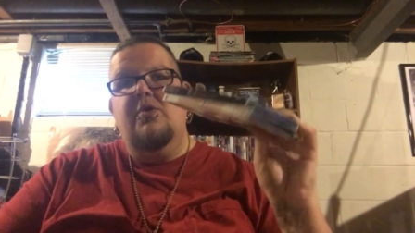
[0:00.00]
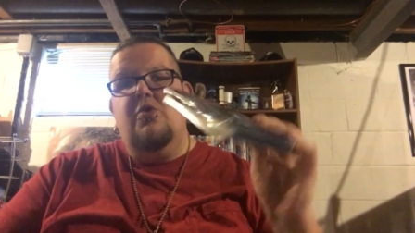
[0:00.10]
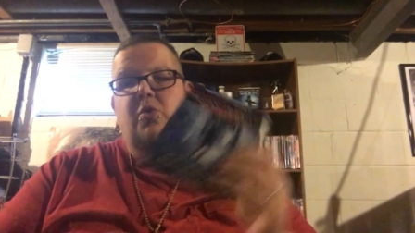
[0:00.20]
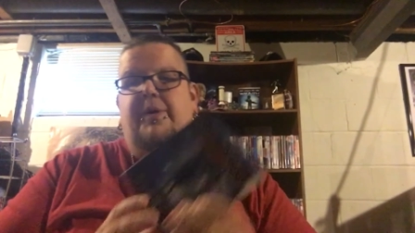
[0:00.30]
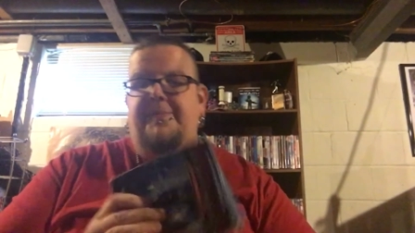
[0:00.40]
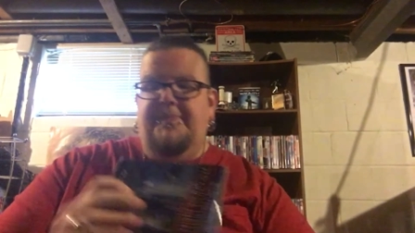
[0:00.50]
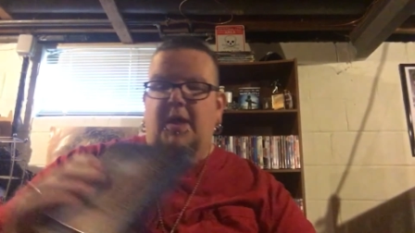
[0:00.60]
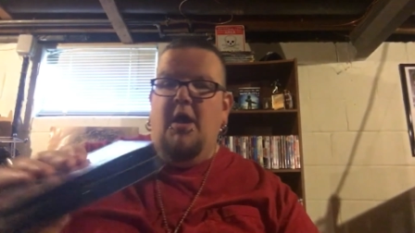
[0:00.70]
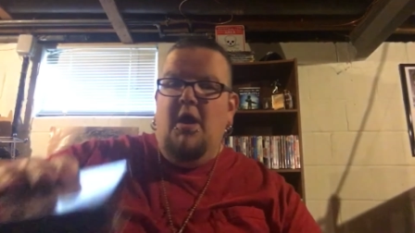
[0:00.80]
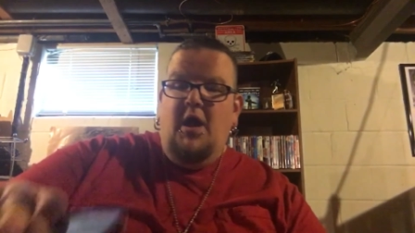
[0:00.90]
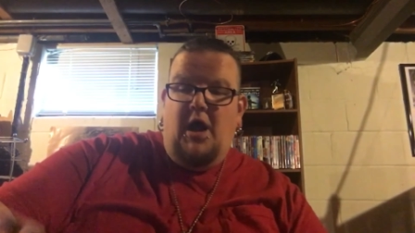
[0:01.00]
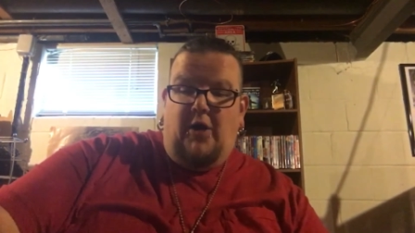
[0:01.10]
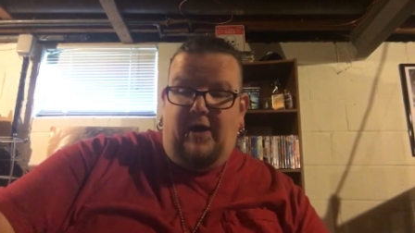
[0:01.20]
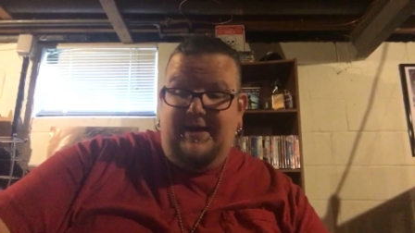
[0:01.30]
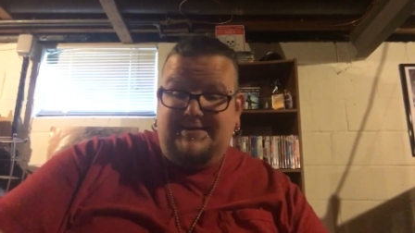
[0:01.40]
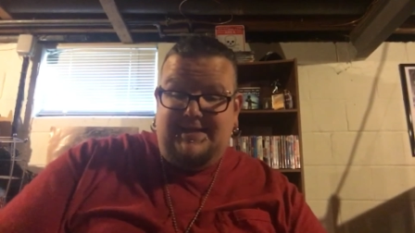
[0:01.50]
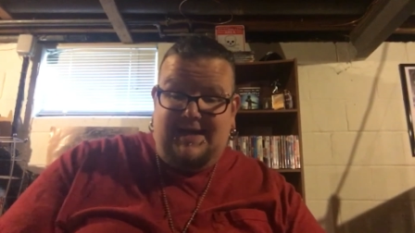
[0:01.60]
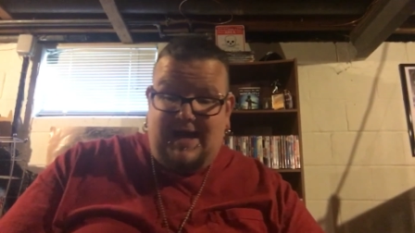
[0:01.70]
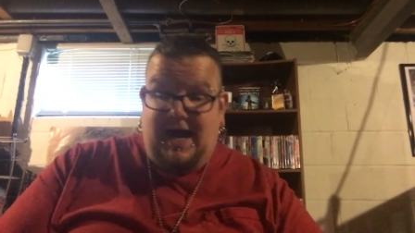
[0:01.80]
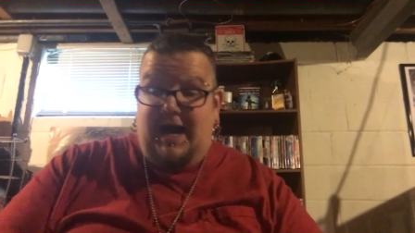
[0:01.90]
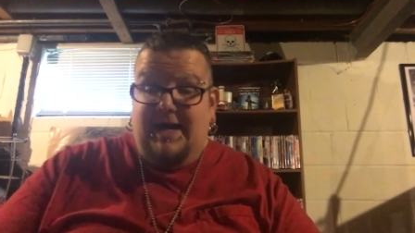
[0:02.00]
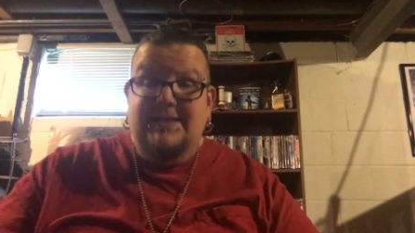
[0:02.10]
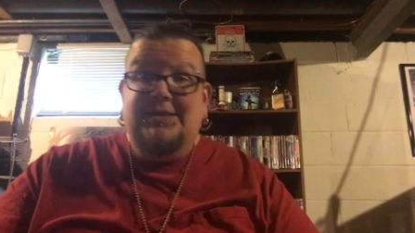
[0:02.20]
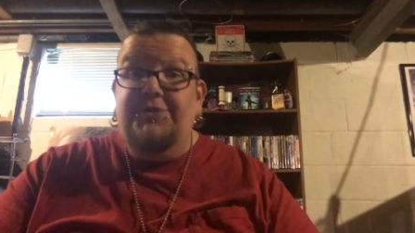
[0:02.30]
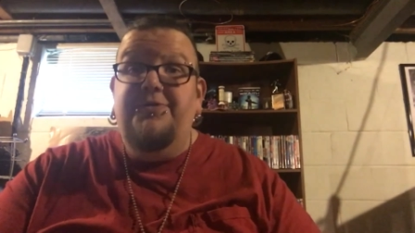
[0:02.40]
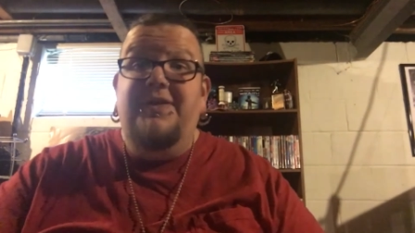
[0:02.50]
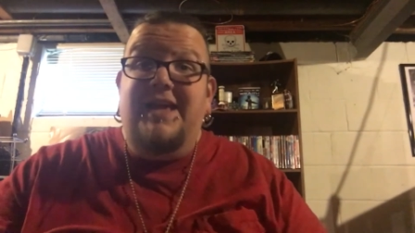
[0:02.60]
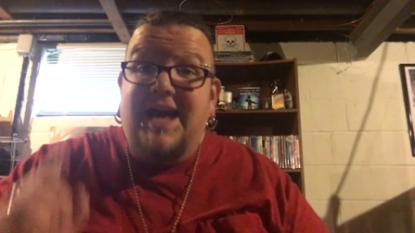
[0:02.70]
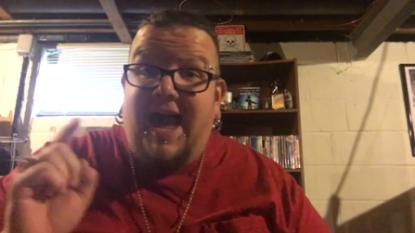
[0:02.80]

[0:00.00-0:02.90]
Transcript: Cool. All right, on to the